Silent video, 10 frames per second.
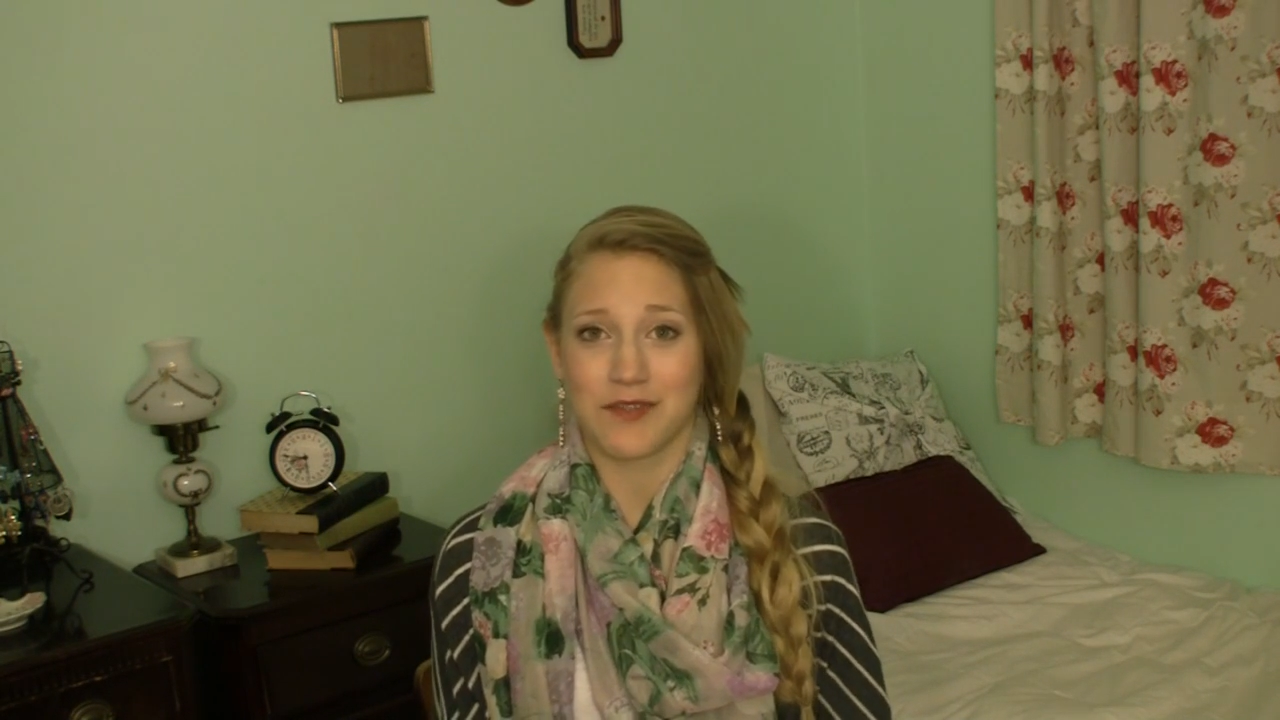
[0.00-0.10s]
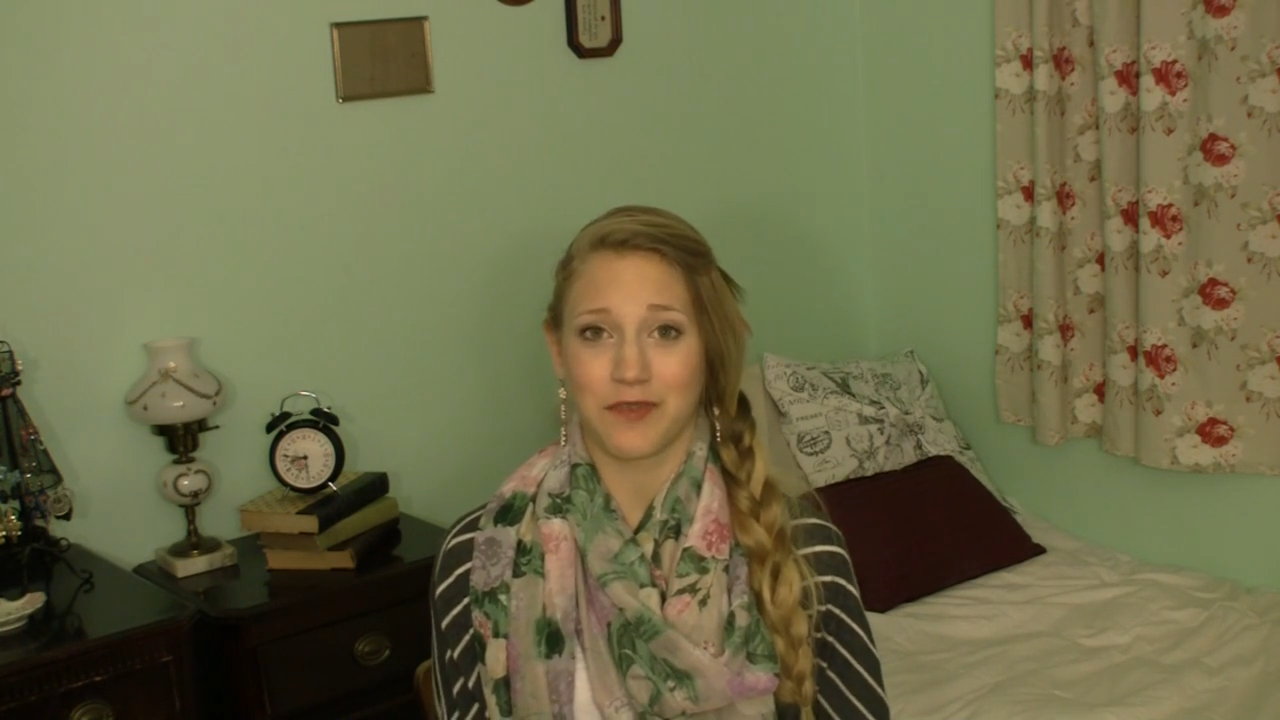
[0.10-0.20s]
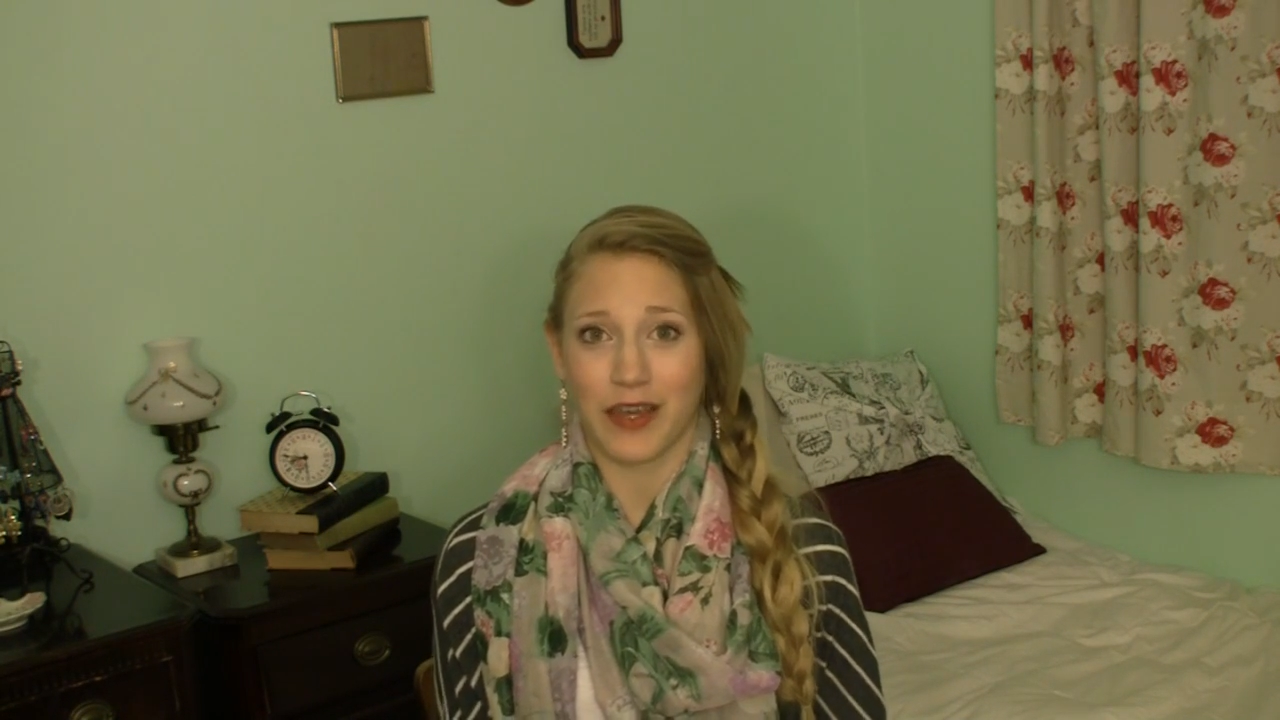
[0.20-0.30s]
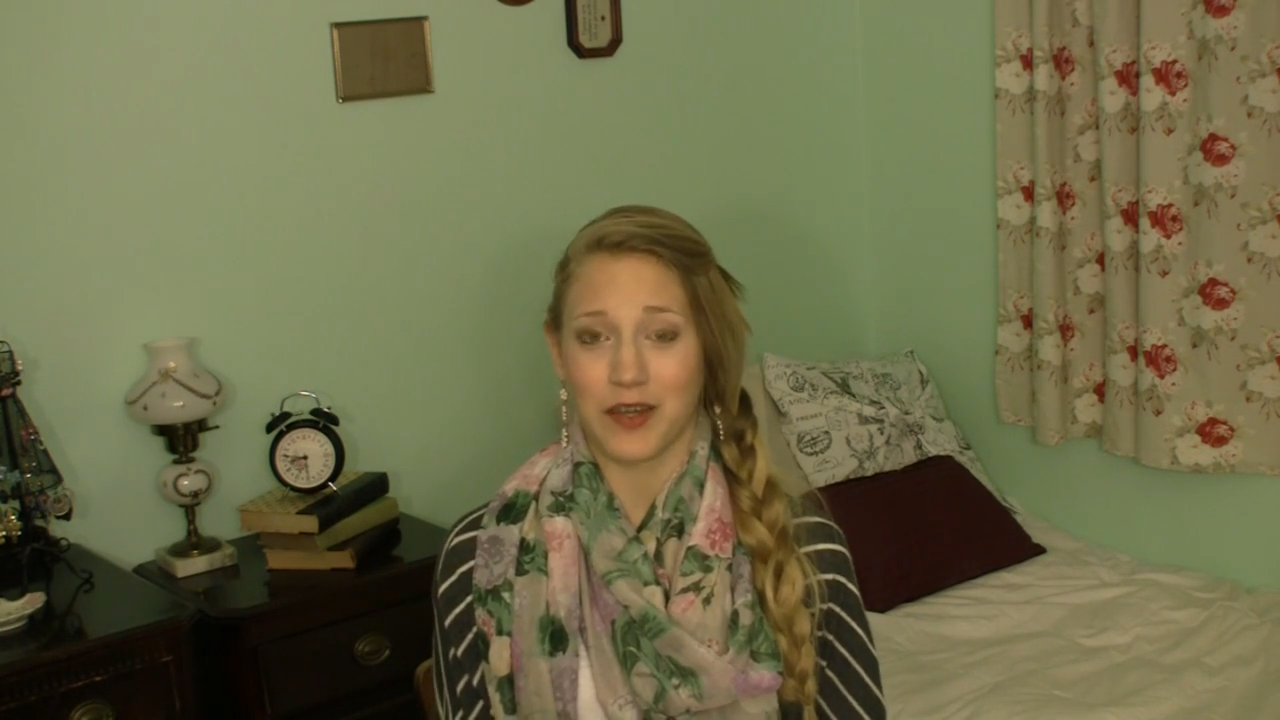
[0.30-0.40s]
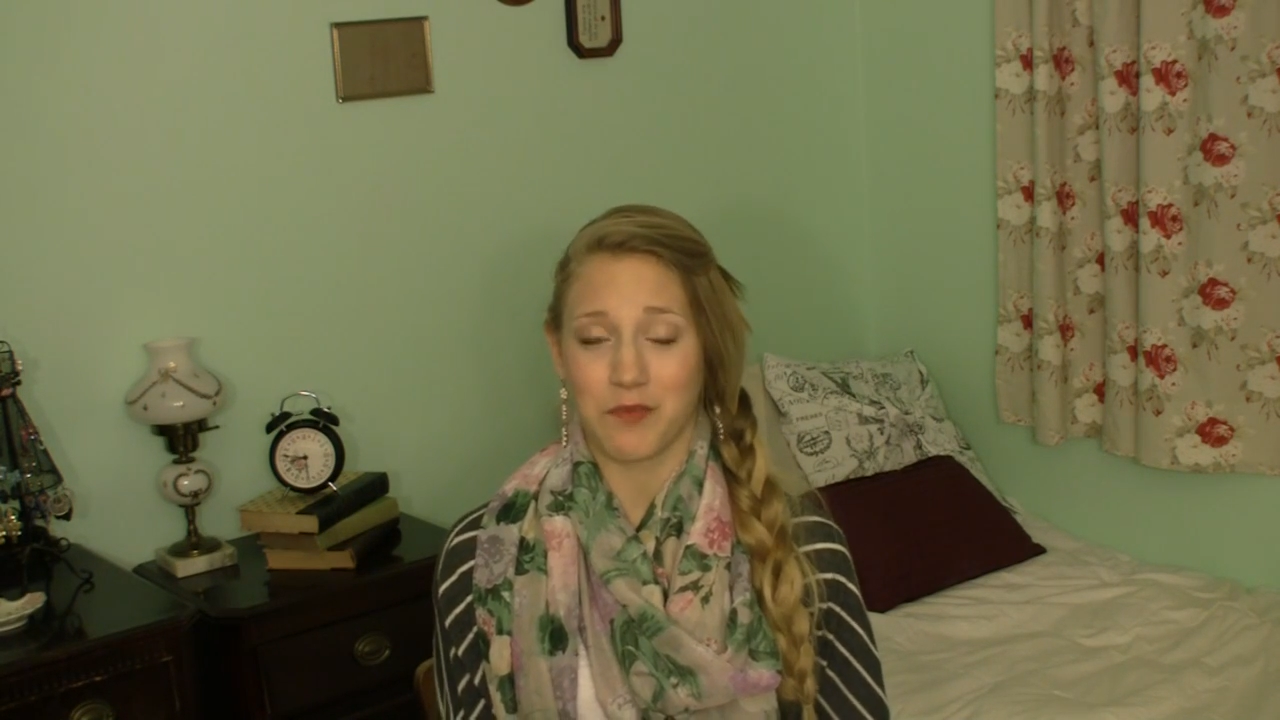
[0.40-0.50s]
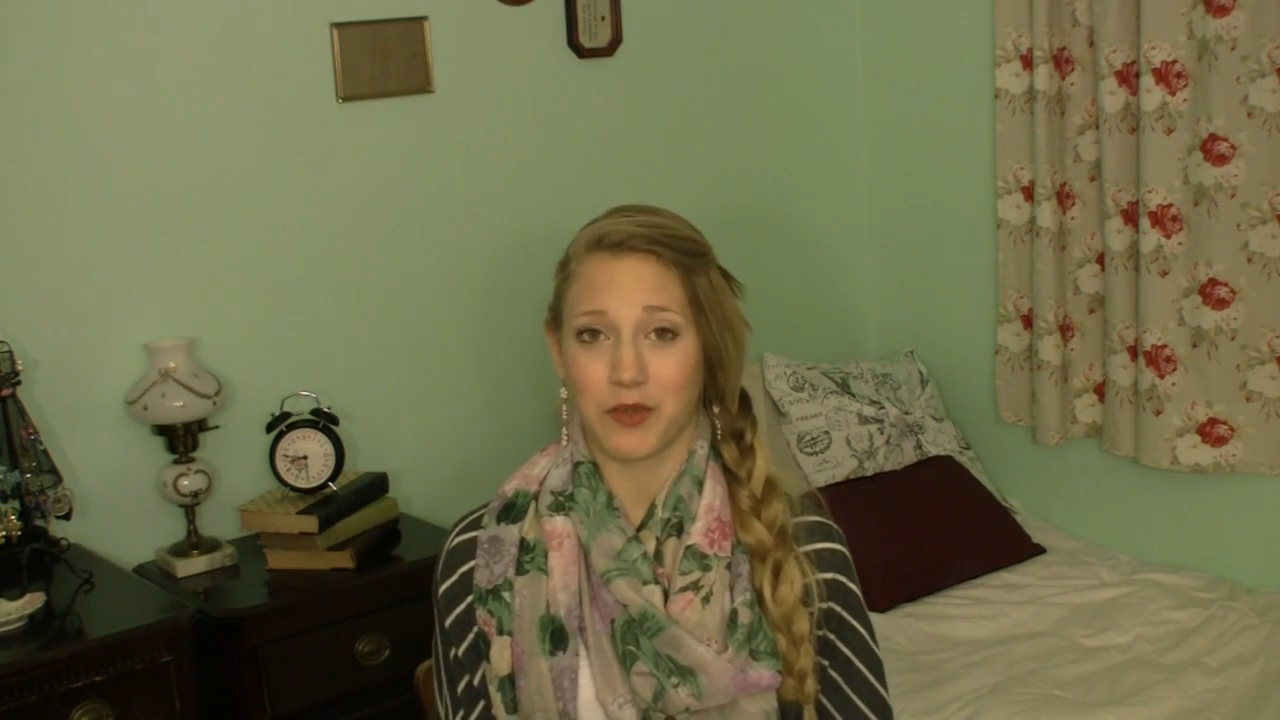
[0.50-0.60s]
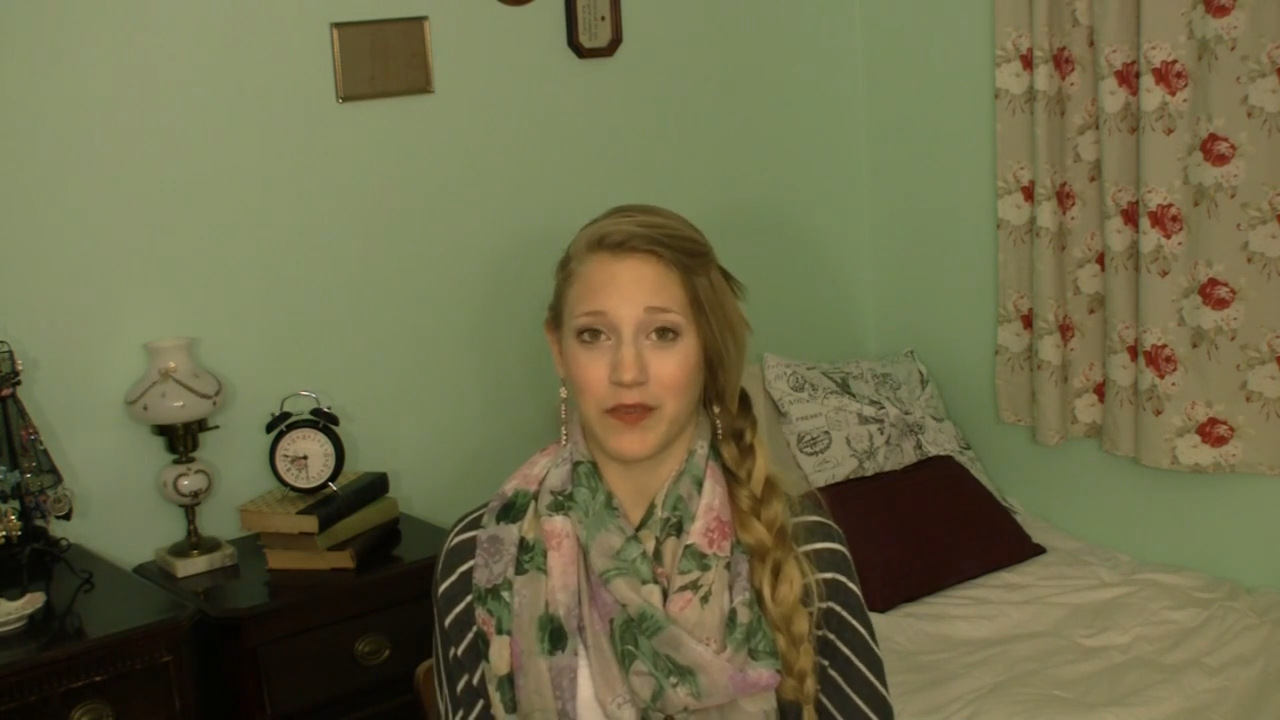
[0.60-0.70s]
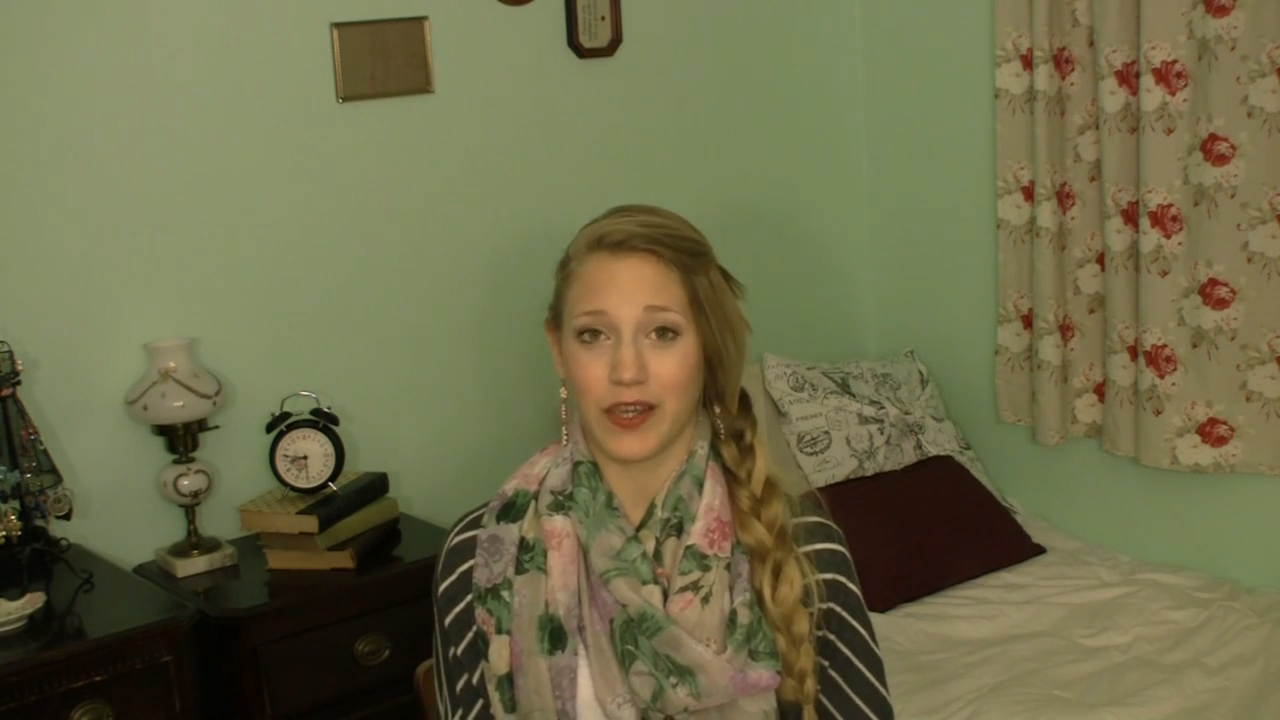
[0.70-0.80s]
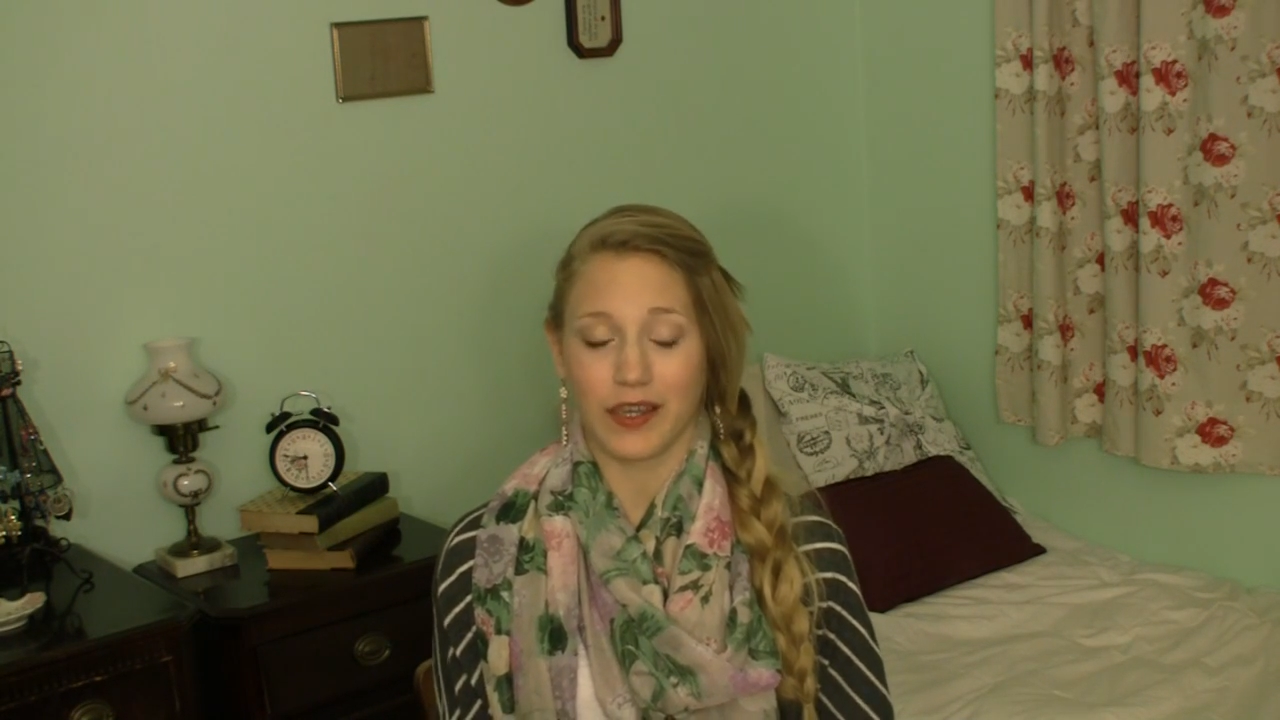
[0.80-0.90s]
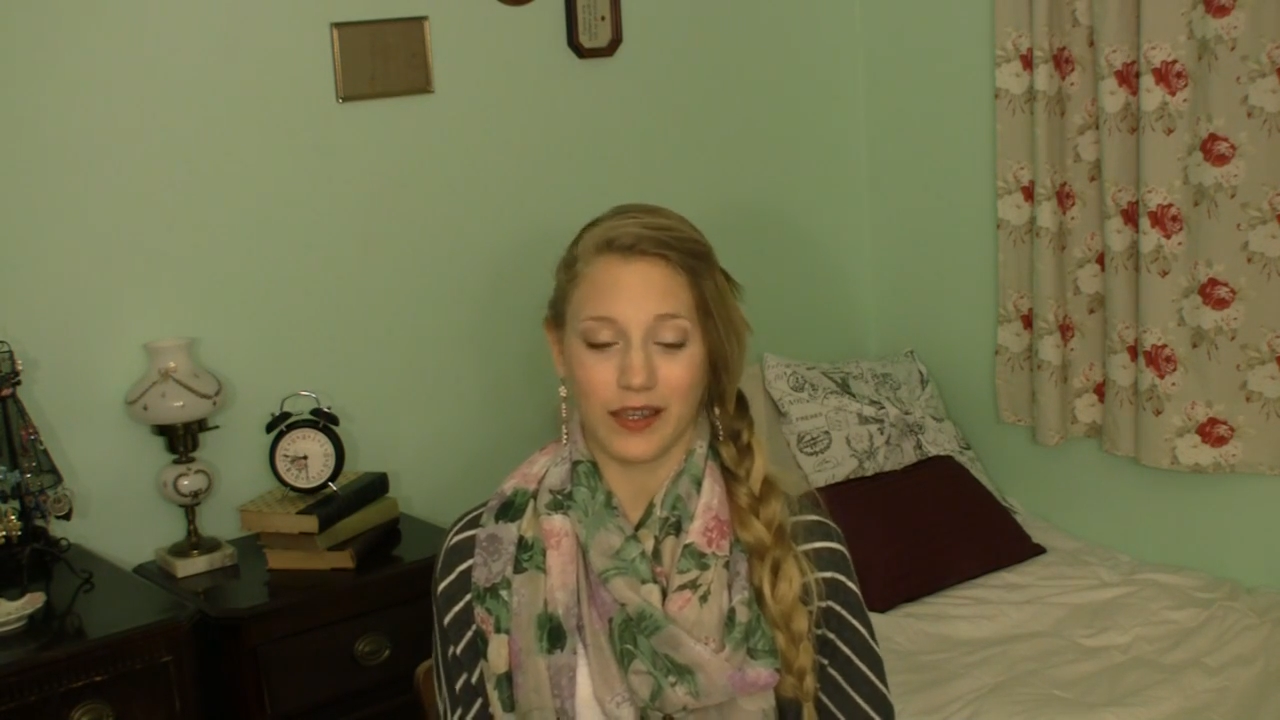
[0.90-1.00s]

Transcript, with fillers: Fire movie.